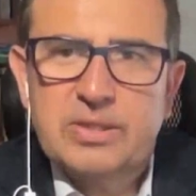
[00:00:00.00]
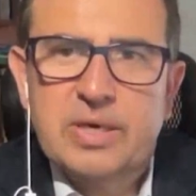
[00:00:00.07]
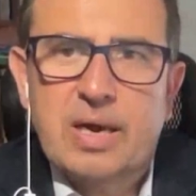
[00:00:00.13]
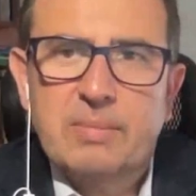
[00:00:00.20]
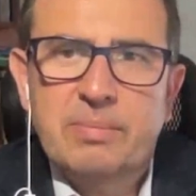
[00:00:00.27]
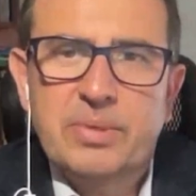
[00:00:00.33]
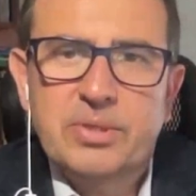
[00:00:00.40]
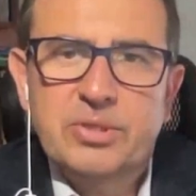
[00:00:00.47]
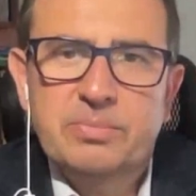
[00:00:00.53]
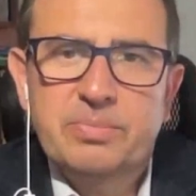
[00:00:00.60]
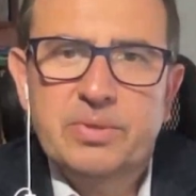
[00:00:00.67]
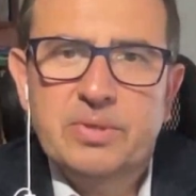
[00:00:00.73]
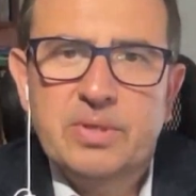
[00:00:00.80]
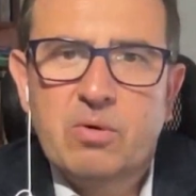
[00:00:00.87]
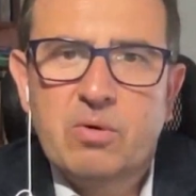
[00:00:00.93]
are waiting for
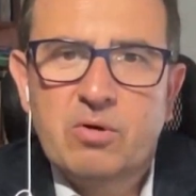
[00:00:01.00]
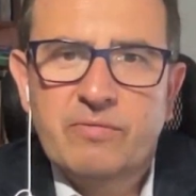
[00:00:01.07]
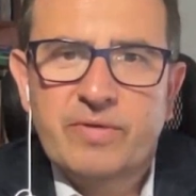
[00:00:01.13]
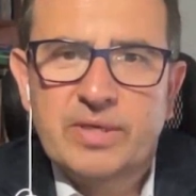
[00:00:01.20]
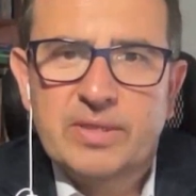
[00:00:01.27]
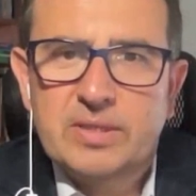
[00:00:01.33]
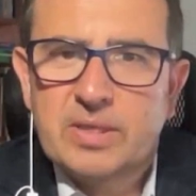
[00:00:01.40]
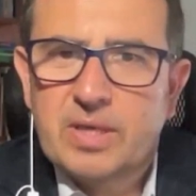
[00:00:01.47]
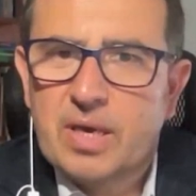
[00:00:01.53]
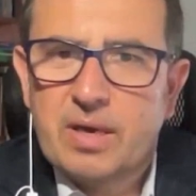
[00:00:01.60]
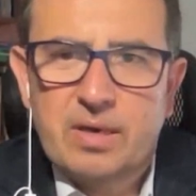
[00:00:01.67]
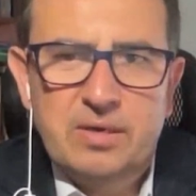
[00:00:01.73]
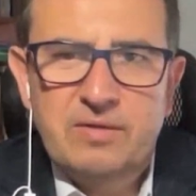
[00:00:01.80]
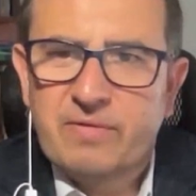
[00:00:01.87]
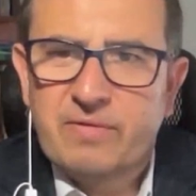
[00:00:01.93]
answers. It's enough for
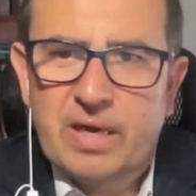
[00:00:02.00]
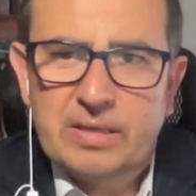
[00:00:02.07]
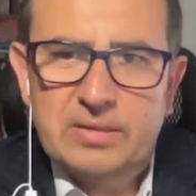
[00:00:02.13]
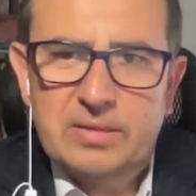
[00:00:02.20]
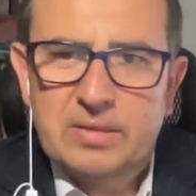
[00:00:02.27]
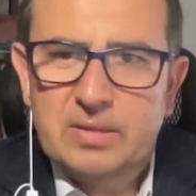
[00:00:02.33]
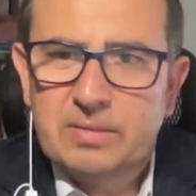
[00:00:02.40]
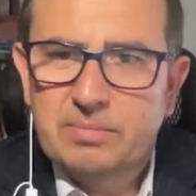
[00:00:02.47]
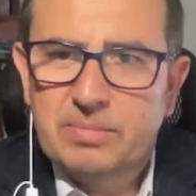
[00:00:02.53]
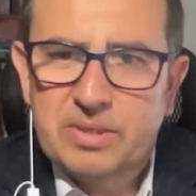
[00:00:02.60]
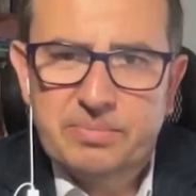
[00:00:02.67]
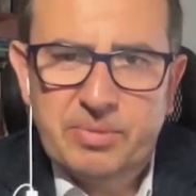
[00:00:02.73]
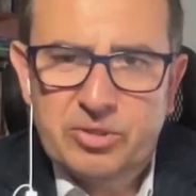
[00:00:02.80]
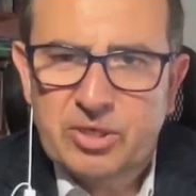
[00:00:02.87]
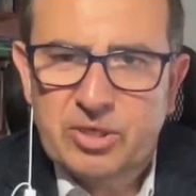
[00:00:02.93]
Trump to ask about
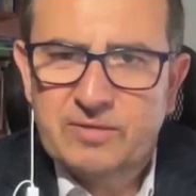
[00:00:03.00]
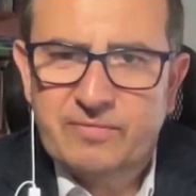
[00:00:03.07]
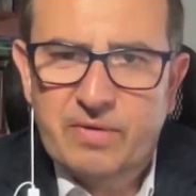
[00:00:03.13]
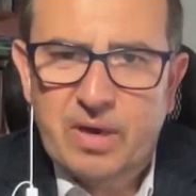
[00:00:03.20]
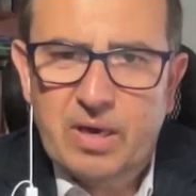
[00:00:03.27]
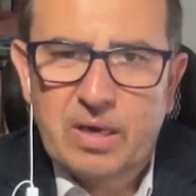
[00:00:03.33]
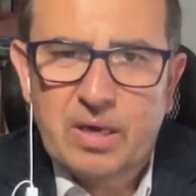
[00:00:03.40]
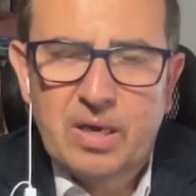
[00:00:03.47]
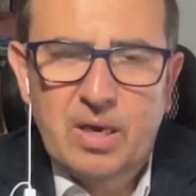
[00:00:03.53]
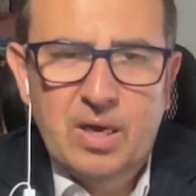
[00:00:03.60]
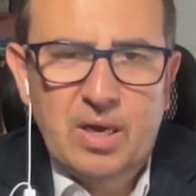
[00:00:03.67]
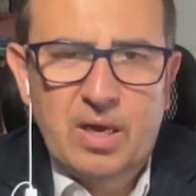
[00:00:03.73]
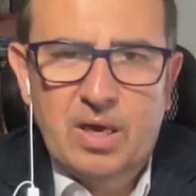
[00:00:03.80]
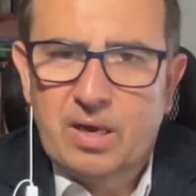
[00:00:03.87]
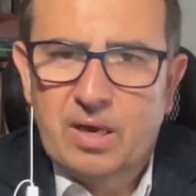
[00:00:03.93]
issues of inflation
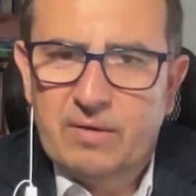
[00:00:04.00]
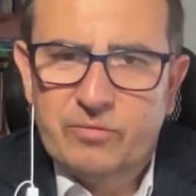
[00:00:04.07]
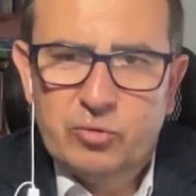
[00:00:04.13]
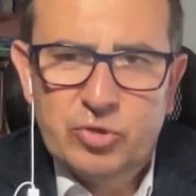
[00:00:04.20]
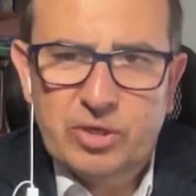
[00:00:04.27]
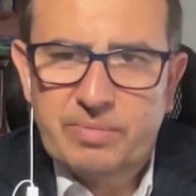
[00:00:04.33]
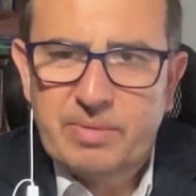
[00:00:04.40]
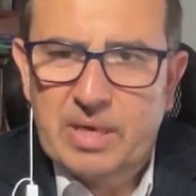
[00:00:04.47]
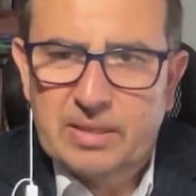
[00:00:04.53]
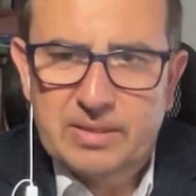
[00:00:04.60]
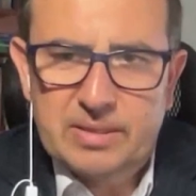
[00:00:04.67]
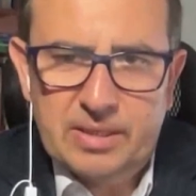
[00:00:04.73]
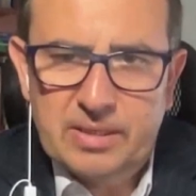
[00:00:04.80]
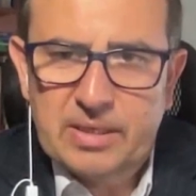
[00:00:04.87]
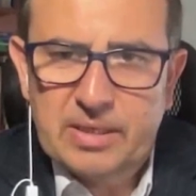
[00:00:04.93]
security in big
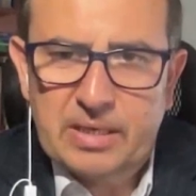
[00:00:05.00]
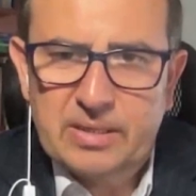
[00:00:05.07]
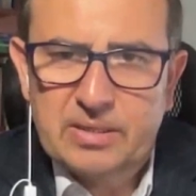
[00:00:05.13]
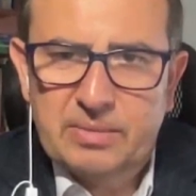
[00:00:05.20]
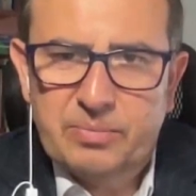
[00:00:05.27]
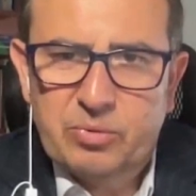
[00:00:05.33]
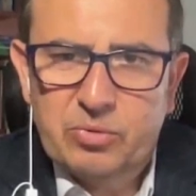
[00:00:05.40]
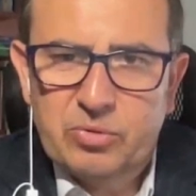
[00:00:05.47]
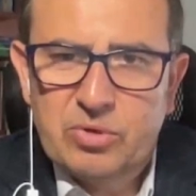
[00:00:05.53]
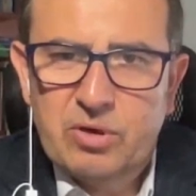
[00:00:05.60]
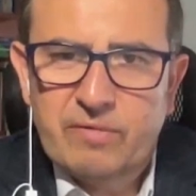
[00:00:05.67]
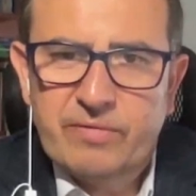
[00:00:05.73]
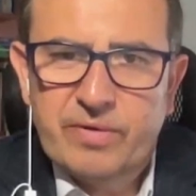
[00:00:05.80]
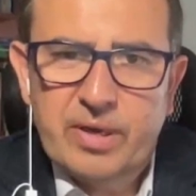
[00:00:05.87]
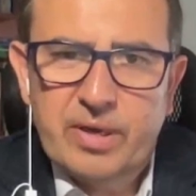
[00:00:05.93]
cities, and on the
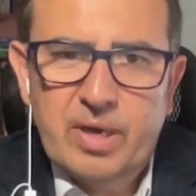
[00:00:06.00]
southern